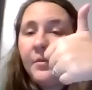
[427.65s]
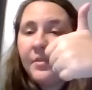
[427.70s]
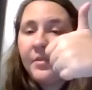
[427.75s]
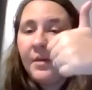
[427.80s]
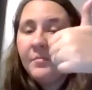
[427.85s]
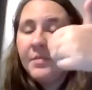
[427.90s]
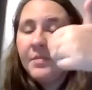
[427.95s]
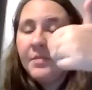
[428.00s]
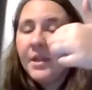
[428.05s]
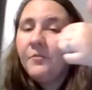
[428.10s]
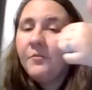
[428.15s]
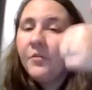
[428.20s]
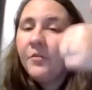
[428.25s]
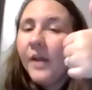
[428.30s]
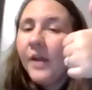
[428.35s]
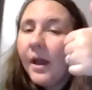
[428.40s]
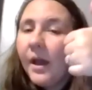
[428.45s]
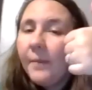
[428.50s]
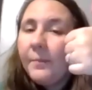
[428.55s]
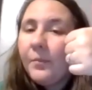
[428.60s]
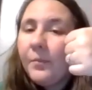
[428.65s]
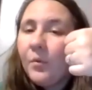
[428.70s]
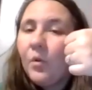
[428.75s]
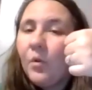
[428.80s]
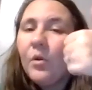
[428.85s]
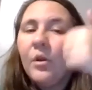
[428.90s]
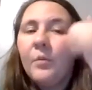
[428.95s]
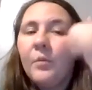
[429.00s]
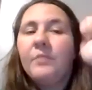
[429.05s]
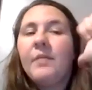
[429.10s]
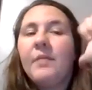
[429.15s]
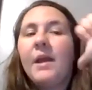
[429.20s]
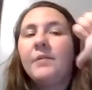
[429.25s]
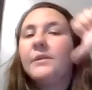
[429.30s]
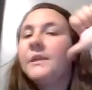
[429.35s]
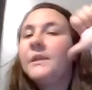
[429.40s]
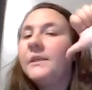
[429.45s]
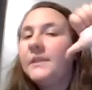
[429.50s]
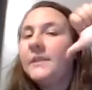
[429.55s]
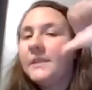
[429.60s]
thumbs up for up, or are we
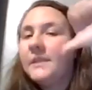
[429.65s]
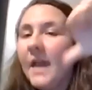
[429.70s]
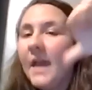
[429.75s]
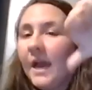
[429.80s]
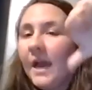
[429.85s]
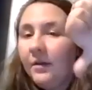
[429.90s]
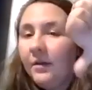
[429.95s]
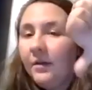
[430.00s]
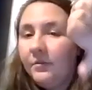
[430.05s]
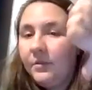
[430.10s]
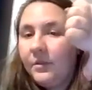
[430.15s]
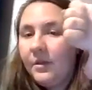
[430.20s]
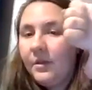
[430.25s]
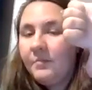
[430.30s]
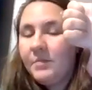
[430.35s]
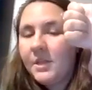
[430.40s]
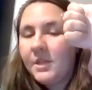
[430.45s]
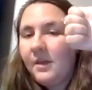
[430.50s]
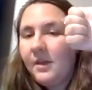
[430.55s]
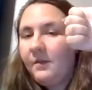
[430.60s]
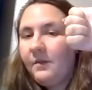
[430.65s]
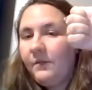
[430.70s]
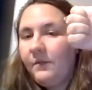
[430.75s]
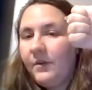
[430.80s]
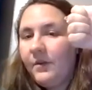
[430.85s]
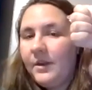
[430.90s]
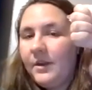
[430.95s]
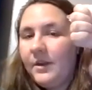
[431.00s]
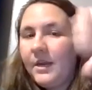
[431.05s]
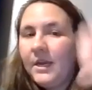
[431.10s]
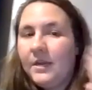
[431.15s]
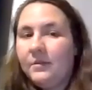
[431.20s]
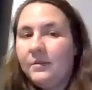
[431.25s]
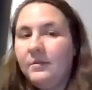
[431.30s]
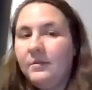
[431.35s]
rounding down, thumbs down for down?